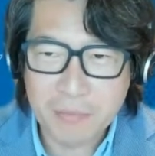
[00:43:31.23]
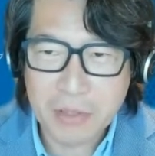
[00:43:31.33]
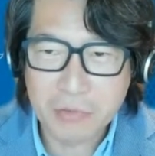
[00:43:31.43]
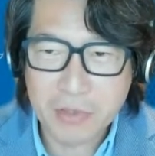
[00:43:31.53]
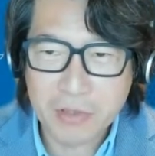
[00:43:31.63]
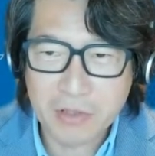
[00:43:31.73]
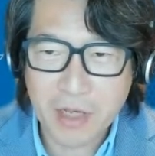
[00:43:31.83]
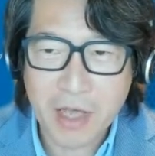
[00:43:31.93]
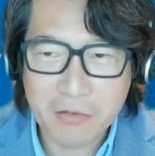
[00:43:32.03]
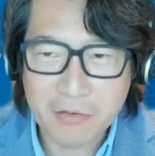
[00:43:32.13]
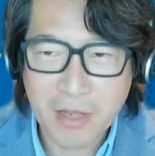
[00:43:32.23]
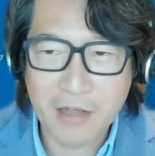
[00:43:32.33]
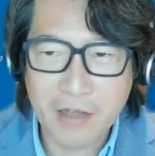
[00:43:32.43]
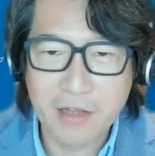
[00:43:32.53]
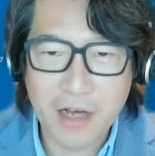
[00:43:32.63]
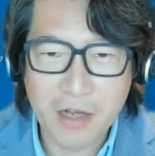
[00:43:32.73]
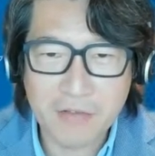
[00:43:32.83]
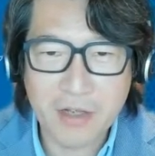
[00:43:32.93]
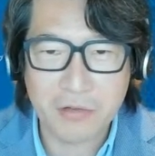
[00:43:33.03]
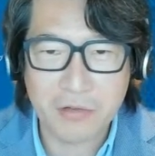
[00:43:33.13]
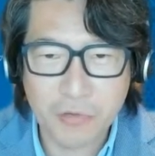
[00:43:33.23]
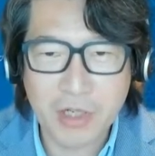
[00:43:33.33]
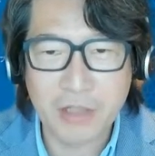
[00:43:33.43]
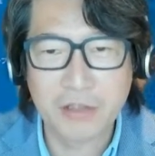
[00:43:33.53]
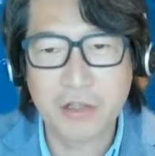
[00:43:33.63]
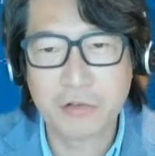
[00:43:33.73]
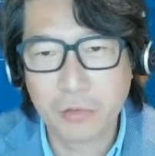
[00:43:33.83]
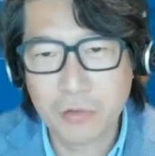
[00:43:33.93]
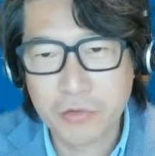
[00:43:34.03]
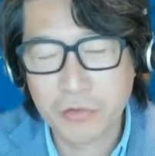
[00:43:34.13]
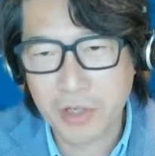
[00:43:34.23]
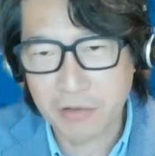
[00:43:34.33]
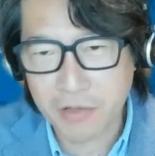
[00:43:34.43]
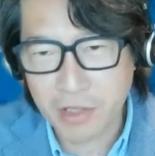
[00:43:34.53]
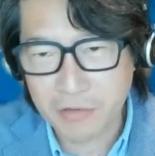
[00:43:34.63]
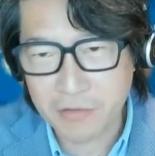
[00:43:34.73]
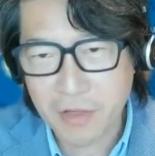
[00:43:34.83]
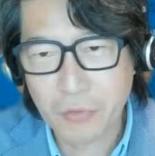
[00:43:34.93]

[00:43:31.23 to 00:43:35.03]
between the health and other cross-cutting solution areas,